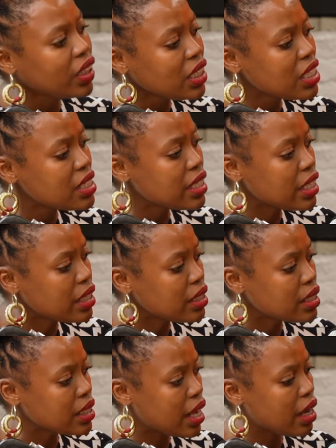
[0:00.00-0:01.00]
is, in
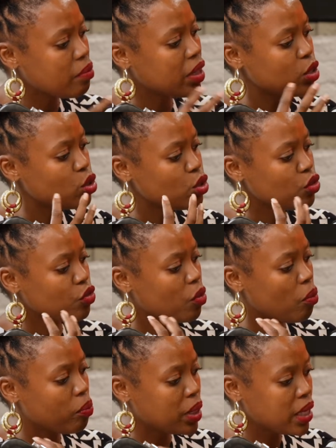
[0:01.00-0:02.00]
the time that you've
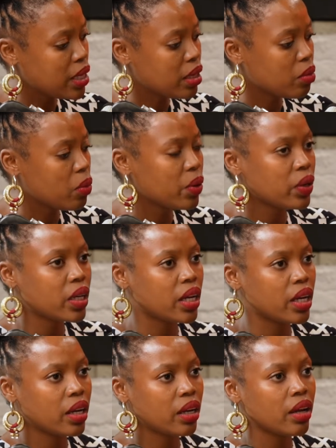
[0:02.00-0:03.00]
been
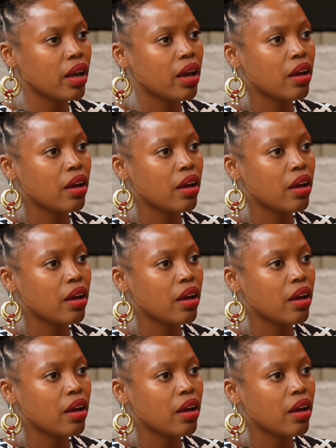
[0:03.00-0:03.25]
working,